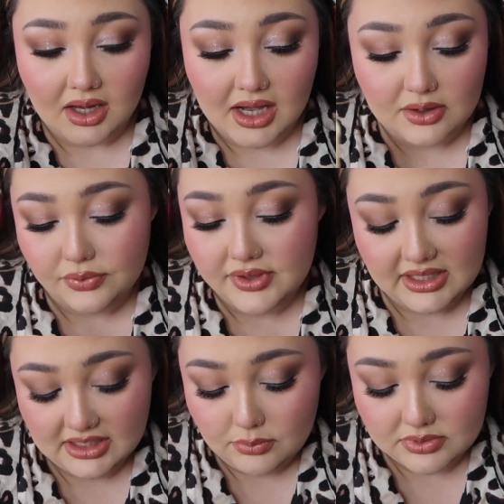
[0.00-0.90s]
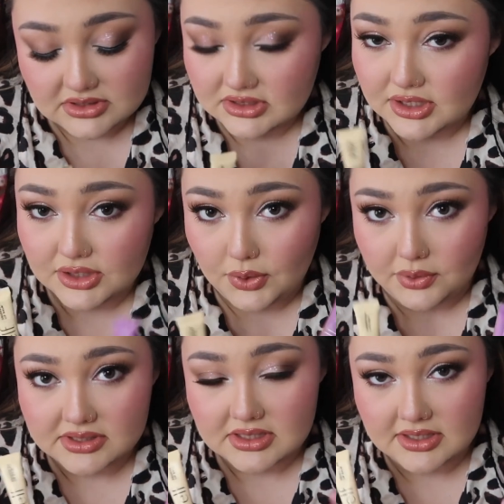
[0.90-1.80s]
I don't think anyone's going to
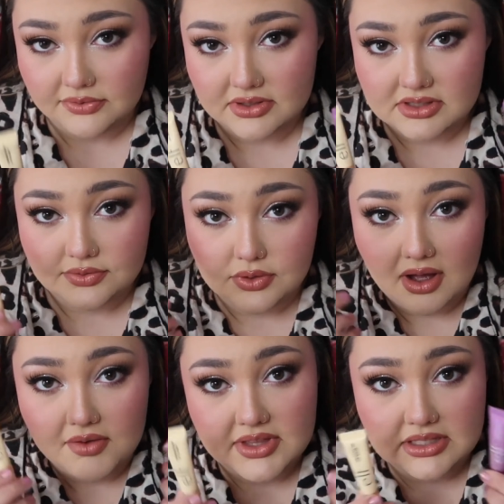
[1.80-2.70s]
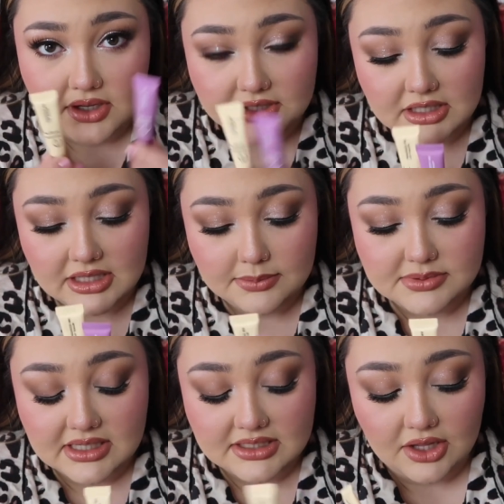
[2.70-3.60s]
notice a difference if you have these on your
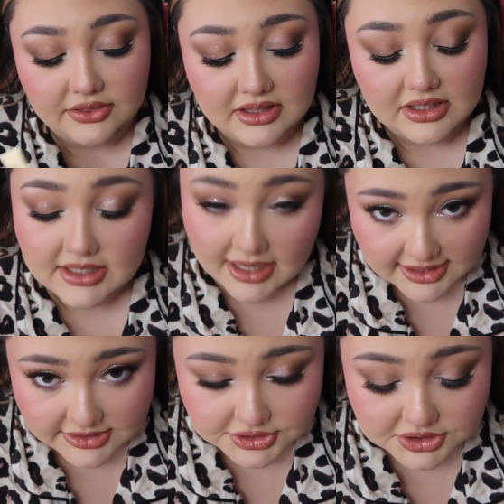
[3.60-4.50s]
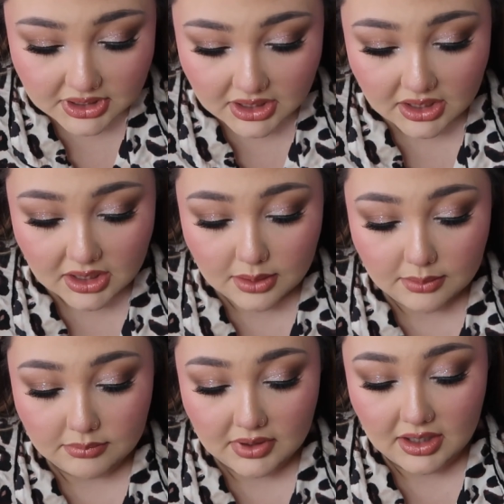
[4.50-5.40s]
lips and not the Laneige.
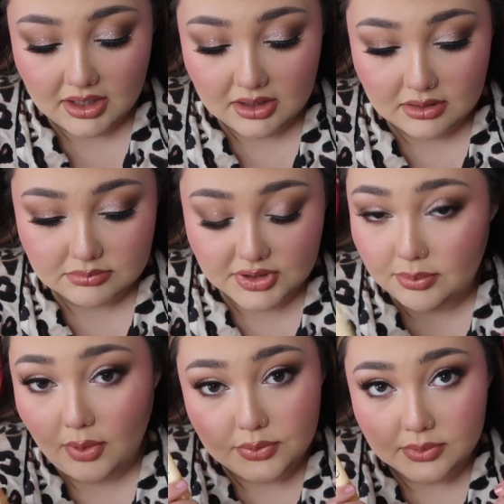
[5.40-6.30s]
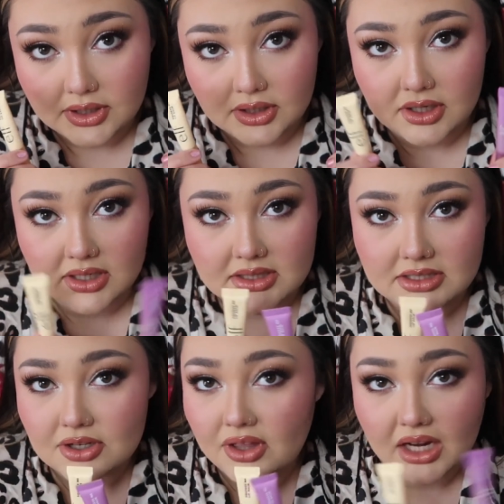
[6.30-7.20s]
They're both really good, and
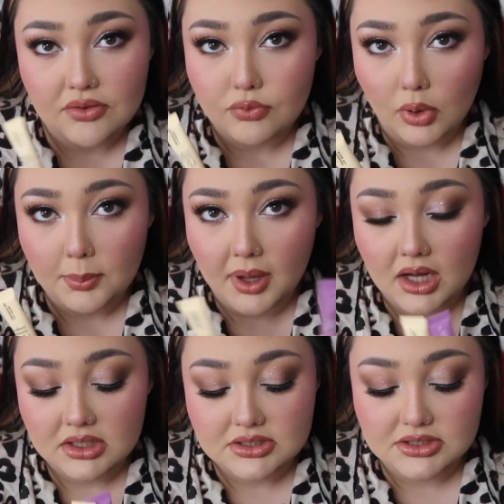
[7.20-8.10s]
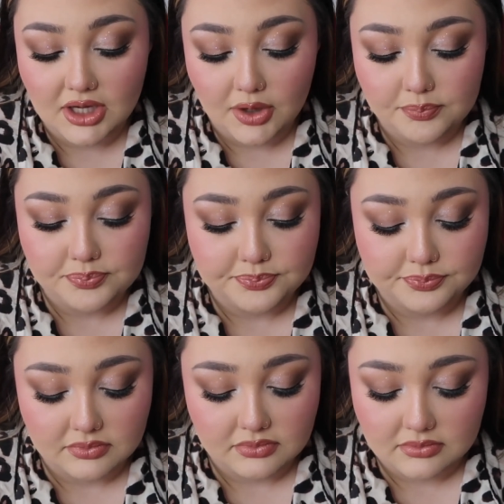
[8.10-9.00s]
these are like $4, so
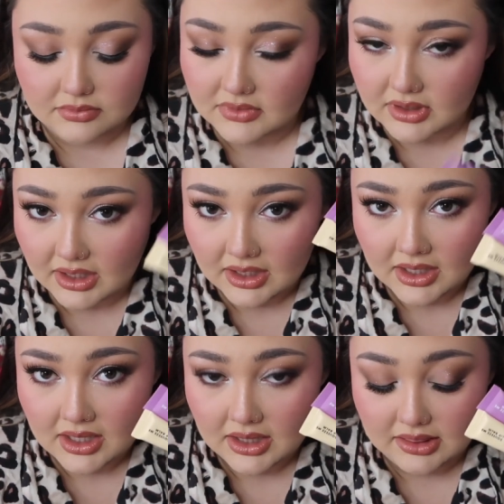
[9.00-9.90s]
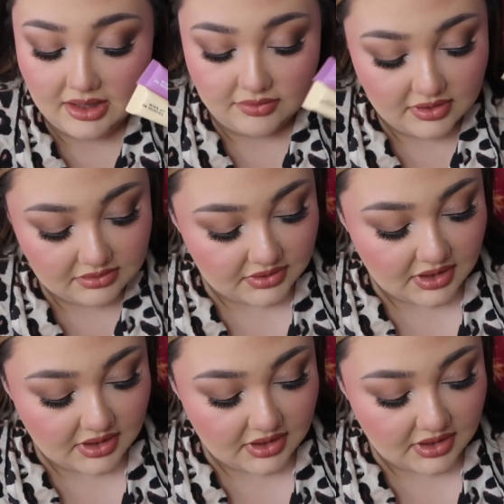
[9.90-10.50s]
love, love,